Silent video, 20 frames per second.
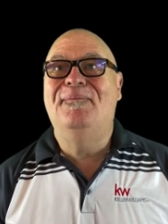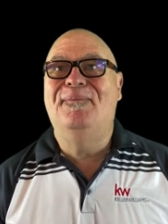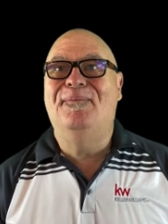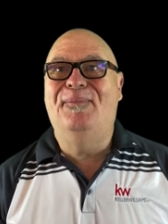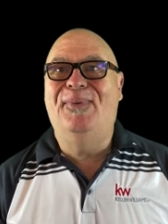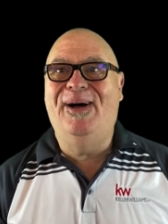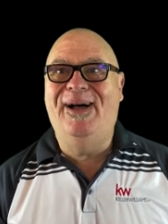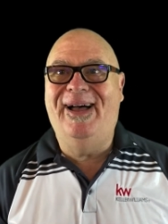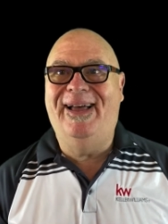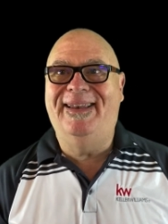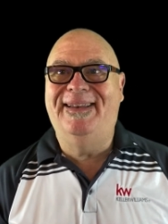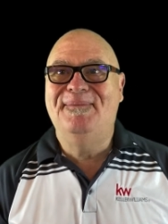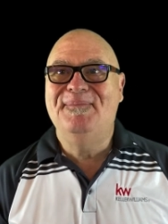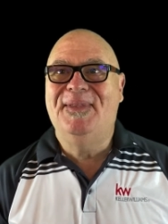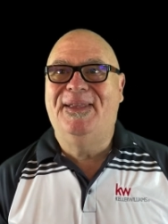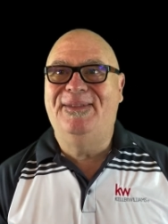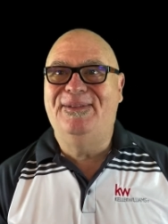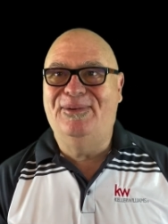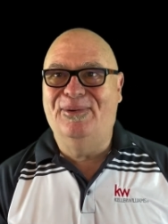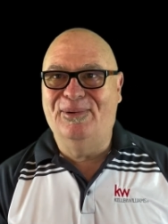but
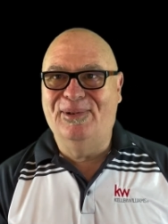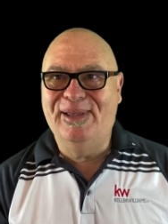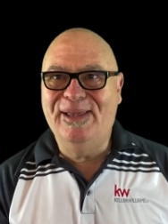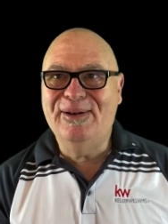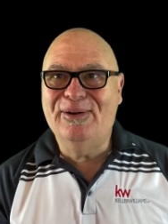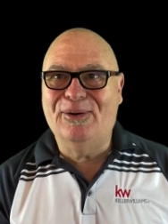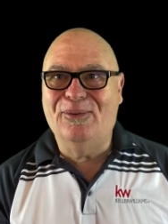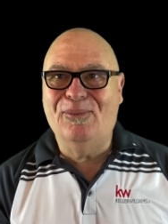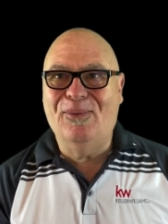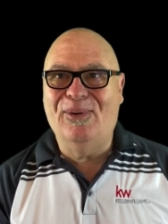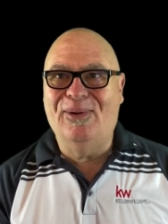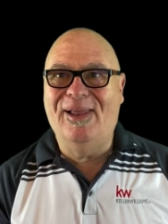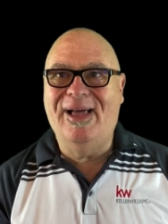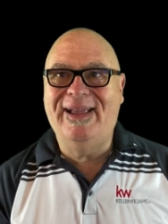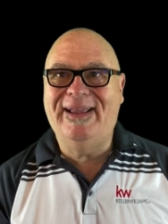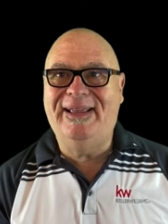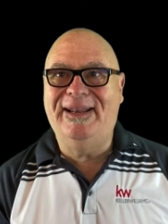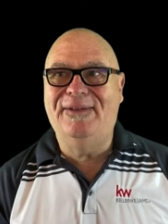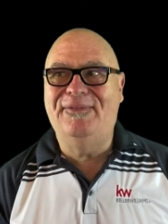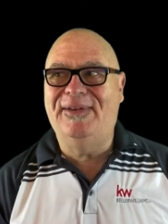your lender won't
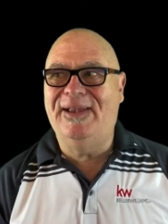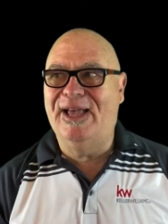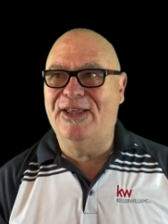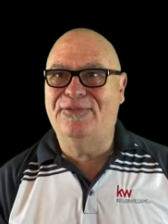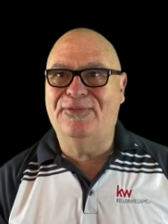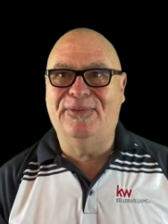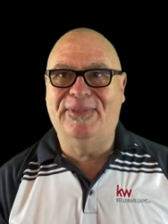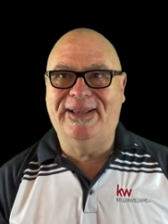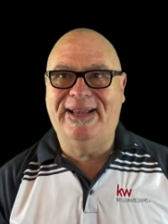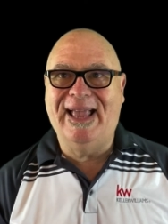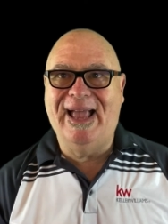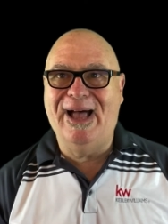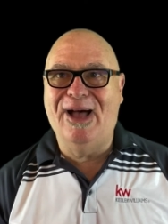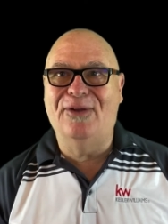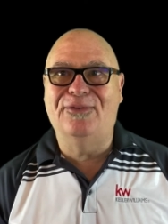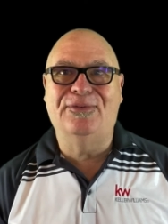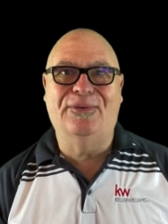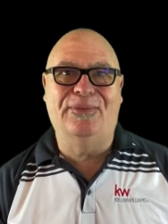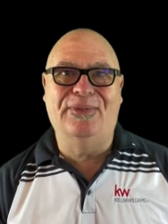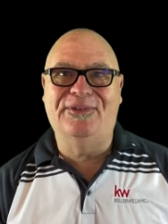like it if you ask for the
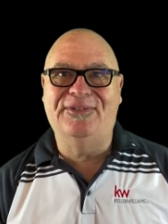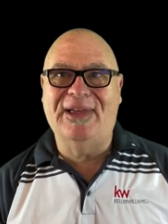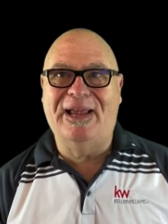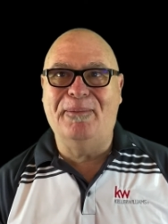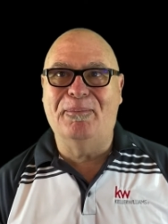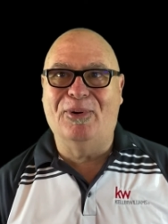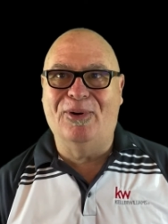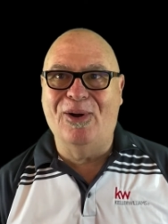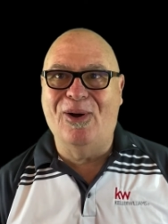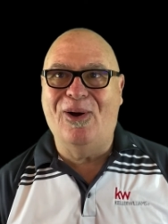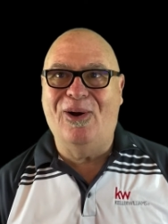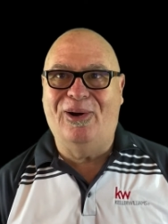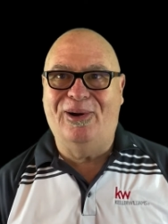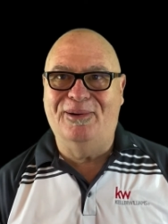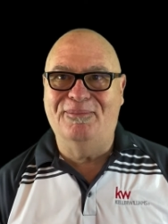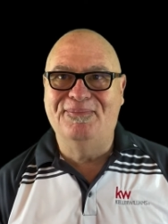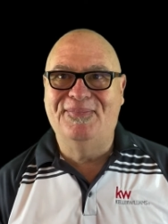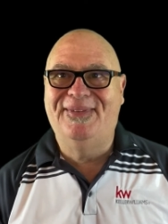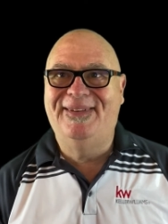couch or the St. Bernard.